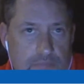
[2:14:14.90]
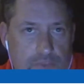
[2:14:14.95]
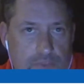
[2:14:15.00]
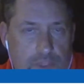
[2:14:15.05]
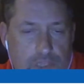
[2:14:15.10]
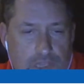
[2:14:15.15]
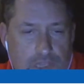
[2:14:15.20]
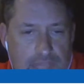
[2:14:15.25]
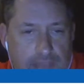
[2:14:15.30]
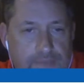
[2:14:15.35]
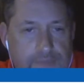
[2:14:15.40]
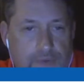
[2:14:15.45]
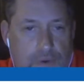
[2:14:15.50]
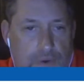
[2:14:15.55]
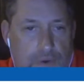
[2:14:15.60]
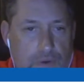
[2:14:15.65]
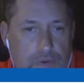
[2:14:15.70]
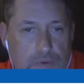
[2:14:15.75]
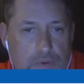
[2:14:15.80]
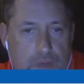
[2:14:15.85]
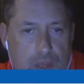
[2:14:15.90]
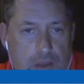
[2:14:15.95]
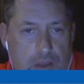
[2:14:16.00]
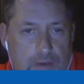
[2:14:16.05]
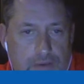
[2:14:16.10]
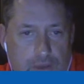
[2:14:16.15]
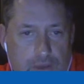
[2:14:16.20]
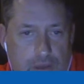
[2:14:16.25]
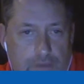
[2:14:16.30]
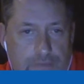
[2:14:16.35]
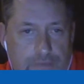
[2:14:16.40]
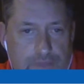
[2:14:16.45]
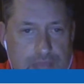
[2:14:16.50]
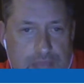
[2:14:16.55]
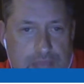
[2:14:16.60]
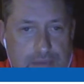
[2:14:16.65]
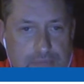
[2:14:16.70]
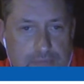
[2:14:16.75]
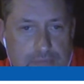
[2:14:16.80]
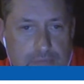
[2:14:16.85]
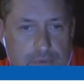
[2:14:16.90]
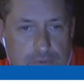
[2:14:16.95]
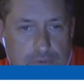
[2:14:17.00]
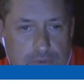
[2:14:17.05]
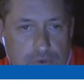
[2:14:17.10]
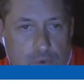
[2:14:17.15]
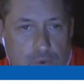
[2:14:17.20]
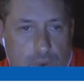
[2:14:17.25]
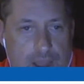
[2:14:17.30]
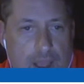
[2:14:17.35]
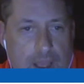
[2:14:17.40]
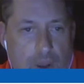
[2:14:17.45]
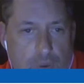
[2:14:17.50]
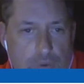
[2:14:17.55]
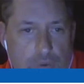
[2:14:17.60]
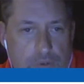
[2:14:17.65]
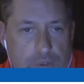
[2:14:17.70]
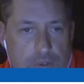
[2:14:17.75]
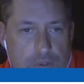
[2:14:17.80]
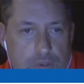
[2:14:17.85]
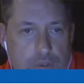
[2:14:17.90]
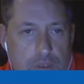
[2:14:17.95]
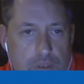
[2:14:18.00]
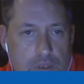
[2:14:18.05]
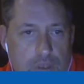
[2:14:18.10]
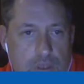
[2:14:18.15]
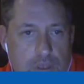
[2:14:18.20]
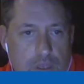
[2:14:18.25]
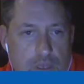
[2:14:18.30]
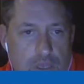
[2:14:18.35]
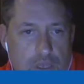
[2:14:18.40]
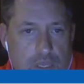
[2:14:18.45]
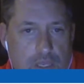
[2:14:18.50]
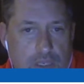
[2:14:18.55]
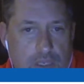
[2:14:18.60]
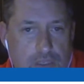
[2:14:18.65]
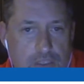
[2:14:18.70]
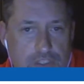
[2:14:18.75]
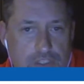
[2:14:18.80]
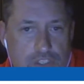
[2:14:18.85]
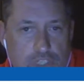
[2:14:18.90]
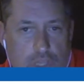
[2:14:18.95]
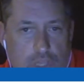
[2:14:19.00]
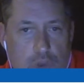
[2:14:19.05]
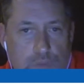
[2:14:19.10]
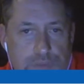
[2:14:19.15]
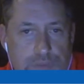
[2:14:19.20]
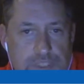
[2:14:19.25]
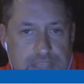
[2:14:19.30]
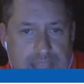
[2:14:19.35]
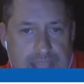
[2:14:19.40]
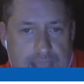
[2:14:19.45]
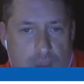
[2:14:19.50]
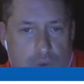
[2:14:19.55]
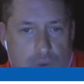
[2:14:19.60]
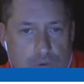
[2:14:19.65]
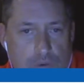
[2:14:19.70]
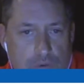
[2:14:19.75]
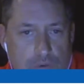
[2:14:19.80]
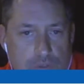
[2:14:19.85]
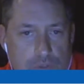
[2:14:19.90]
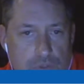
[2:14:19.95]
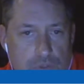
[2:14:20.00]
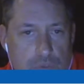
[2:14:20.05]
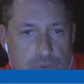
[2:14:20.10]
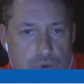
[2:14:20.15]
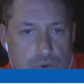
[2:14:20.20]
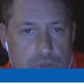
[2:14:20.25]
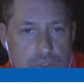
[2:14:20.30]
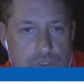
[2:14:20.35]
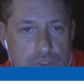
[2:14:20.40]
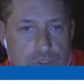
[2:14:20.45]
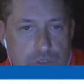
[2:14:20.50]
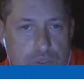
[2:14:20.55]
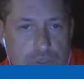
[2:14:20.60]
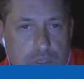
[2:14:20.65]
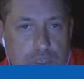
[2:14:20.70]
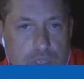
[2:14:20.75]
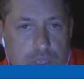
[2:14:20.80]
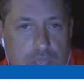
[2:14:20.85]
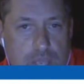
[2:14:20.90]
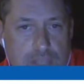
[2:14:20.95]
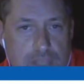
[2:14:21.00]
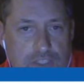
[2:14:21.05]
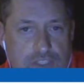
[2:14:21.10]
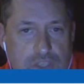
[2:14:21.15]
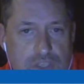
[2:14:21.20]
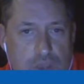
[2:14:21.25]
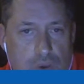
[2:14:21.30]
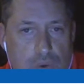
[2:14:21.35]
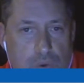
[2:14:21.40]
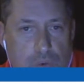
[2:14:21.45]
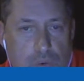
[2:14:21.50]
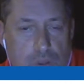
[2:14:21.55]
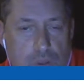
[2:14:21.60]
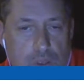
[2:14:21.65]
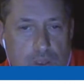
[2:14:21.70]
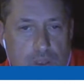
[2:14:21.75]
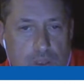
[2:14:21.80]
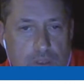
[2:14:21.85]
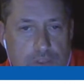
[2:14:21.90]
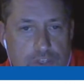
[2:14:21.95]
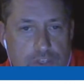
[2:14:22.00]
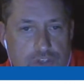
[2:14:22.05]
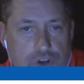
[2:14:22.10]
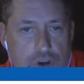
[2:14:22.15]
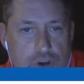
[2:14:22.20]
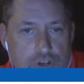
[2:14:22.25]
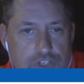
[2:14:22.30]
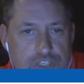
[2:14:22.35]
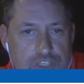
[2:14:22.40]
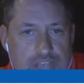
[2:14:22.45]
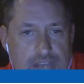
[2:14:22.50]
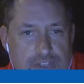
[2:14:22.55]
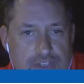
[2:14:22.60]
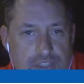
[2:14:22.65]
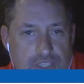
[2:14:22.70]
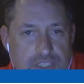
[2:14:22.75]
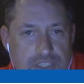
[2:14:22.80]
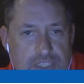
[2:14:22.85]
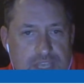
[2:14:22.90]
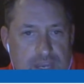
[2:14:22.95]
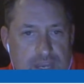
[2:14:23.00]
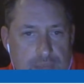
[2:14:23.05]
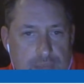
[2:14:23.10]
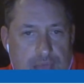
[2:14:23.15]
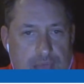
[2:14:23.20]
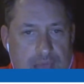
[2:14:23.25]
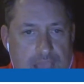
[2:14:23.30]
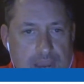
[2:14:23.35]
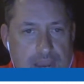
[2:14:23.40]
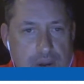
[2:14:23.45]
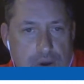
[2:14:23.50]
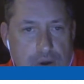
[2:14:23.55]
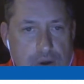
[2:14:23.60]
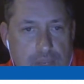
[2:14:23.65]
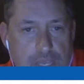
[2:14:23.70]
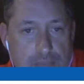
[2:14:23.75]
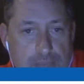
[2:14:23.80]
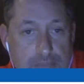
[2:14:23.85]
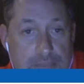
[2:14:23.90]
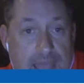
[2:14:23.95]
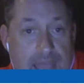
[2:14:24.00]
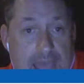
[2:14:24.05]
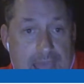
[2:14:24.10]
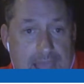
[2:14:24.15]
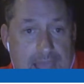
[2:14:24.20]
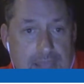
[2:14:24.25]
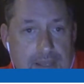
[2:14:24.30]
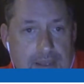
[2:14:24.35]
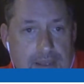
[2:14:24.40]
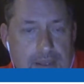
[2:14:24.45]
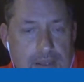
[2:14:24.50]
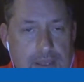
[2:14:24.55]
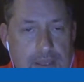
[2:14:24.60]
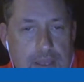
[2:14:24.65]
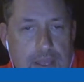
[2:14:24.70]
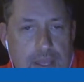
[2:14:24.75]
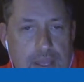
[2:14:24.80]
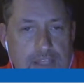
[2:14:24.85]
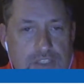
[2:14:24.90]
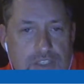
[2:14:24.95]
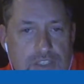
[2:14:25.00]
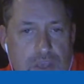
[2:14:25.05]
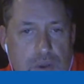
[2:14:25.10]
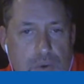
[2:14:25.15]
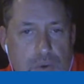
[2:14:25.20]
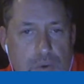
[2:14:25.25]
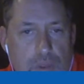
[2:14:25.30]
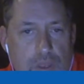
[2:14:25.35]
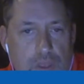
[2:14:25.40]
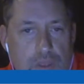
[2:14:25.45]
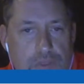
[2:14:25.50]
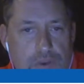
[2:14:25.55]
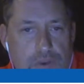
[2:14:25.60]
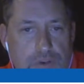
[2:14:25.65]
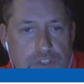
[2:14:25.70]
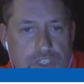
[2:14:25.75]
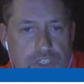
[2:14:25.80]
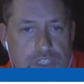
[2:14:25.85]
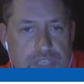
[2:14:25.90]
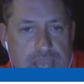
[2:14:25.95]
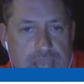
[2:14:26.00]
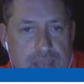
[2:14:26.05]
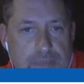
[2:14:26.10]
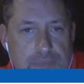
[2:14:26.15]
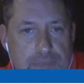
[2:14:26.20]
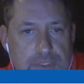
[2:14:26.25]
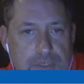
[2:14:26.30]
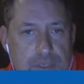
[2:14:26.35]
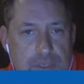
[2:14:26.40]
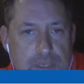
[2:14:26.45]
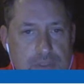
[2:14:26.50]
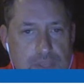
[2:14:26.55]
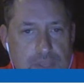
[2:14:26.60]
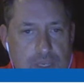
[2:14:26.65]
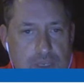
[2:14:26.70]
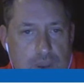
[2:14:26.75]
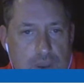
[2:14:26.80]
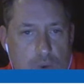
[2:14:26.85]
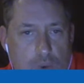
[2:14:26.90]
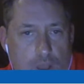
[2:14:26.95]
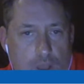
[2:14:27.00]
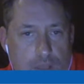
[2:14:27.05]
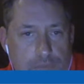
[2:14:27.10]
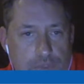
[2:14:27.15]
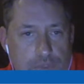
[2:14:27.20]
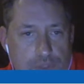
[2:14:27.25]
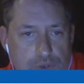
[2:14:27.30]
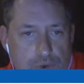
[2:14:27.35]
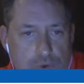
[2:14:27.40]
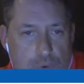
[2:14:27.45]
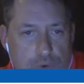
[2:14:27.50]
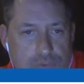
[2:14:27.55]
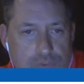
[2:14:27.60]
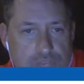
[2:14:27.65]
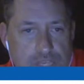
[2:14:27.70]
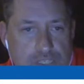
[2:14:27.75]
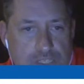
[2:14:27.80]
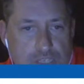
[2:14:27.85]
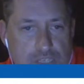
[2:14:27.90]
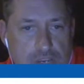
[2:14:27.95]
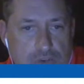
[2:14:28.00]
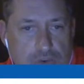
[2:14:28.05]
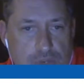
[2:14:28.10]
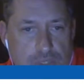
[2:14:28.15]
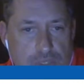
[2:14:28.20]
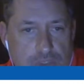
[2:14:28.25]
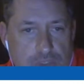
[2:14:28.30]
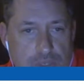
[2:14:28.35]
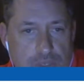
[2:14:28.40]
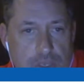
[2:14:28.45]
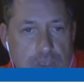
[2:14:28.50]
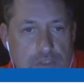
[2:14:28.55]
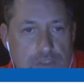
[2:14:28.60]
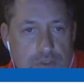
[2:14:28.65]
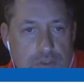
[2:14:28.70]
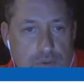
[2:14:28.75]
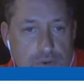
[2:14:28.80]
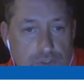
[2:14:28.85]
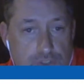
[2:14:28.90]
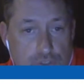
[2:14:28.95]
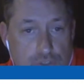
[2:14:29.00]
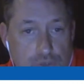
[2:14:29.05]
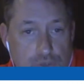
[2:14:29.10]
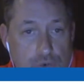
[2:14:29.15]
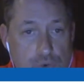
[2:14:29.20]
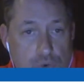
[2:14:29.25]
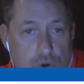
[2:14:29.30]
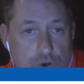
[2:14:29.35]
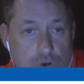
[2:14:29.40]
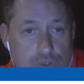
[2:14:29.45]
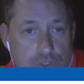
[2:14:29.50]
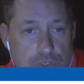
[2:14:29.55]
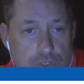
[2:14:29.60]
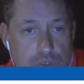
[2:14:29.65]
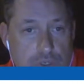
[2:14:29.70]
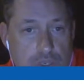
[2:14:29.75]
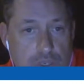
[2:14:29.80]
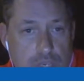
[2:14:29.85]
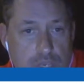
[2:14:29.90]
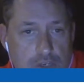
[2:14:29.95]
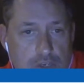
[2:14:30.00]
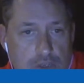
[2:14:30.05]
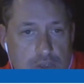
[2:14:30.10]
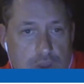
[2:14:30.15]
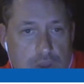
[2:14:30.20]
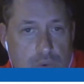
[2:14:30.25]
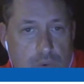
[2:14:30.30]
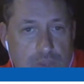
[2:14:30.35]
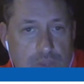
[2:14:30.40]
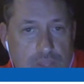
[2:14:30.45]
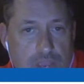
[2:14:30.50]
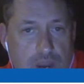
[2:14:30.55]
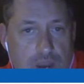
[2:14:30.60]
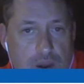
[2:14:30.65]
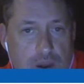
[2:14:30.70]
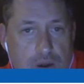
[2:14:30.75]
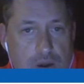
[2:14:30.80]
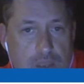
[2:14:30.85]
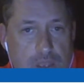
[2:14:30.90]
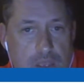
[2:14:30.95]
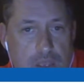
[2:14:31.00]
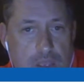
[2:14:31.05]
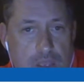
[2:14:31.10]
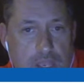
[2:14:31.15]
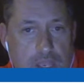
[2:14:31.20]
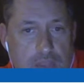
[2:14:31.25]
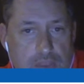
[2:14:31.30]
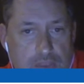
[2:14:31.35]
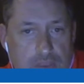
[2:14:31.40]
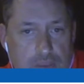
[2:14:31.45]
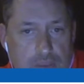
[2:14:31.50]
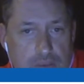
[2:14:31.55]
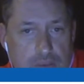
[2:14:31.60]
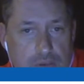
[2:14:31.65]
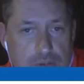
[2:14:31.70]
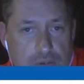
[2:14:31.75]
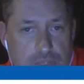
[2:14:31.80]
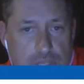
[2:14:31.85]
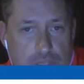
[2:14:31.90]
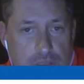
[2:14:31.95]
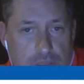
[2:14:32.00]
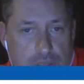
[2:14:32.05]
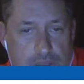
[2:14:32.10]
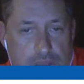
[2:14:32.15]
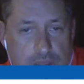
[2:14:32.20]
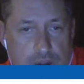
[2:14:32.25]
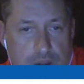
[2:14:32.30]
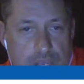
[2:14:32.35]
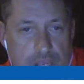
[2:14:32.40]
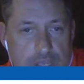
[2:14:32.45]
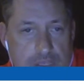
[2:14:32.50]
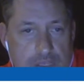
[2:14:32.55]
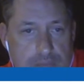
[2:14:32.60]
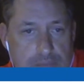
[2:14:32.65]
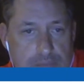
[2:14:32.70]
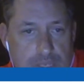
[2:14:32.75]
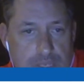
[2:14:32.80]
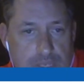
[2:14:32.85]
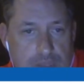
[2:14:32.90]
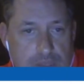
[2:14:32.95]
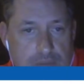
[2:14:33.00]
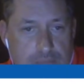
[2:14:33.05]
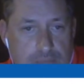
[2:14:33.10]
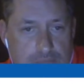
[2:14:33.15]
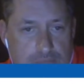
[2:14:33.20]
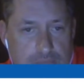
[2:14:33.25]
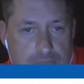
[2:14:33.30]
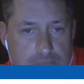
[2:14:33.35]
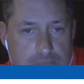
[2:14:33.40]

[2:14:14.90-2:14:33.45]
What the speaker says: level of that ground slopes down to the woods. And so the church is actually set up higher and back. And so there's steps that go up to the northeast entrance. So there's two doors and you go in there and there's a little area in